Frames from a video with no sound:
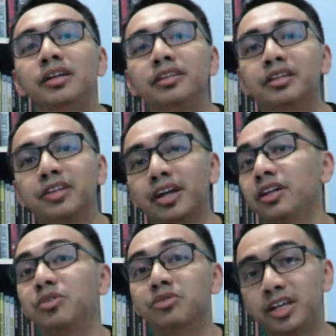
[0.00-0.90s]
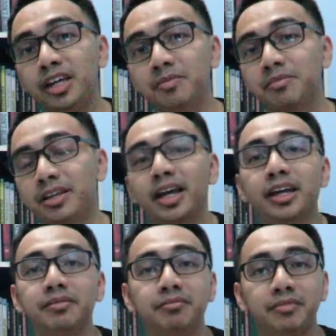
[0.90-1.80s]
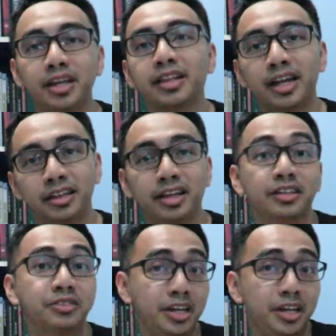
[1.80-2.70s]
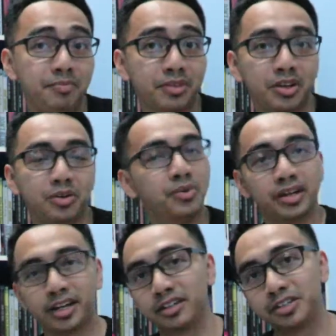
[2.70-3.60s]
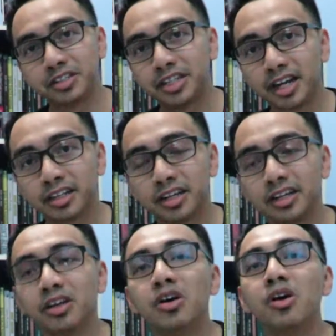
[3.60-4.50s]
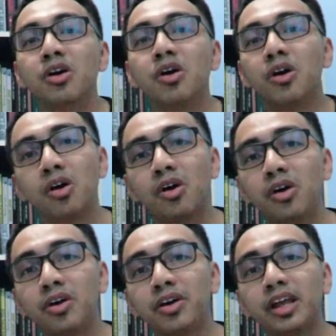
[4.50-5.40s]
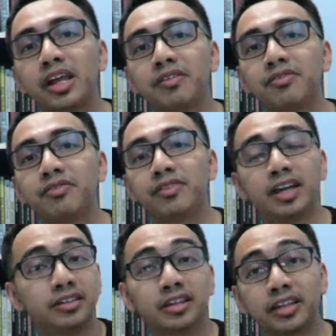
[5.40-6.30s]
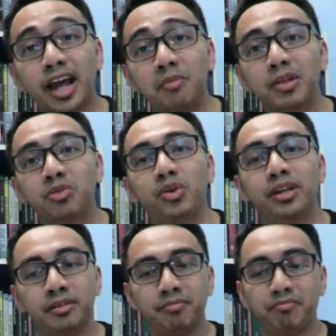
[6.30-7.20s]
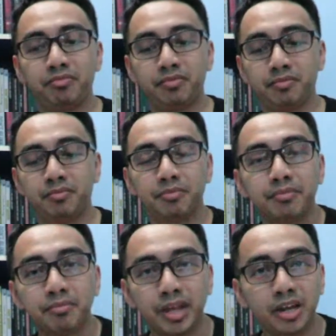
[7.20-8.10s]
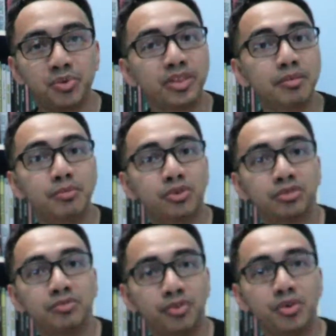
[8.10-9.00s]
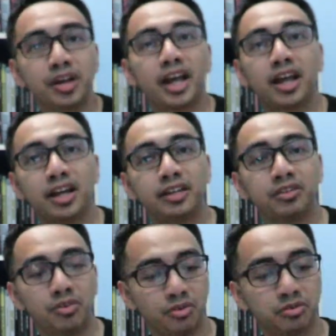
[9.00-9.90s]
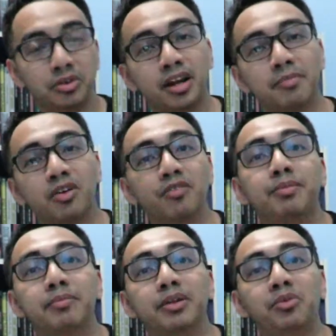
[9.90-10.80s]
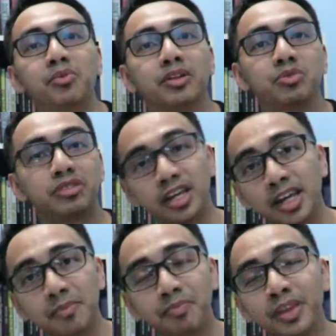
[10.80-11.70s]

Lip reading: decided to skip, then the entire thing is skipped, no one gets ejected. Or if there's a tie between player with the most vote and also the number of people who want to skip,